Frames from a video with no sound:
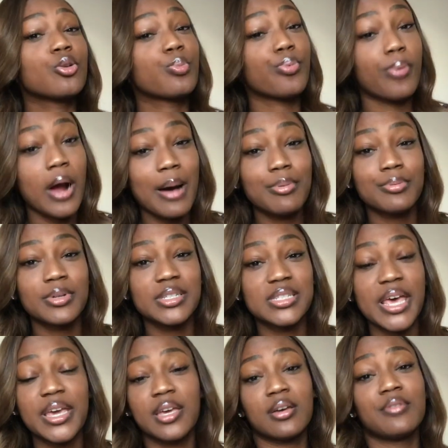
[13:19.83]
you're probably
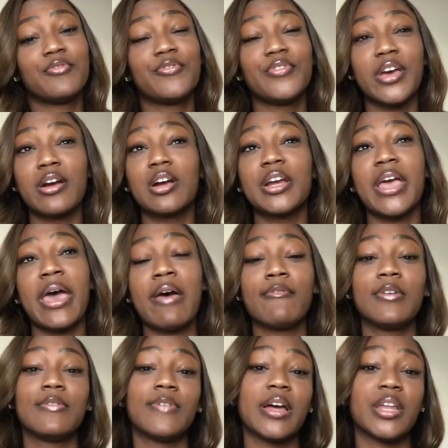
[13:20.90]
taking a very
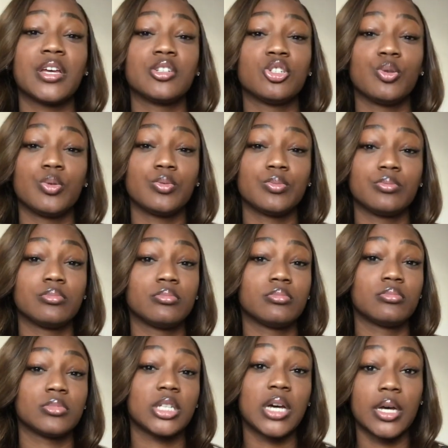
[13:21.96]
heavy financial
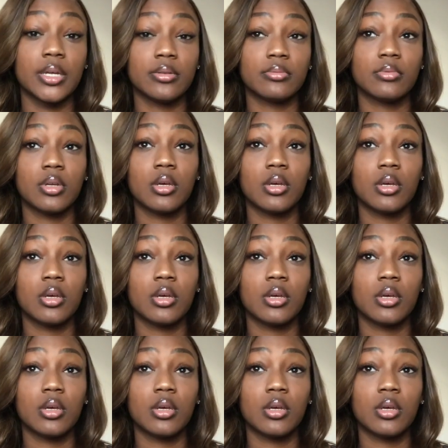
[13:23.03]
cut.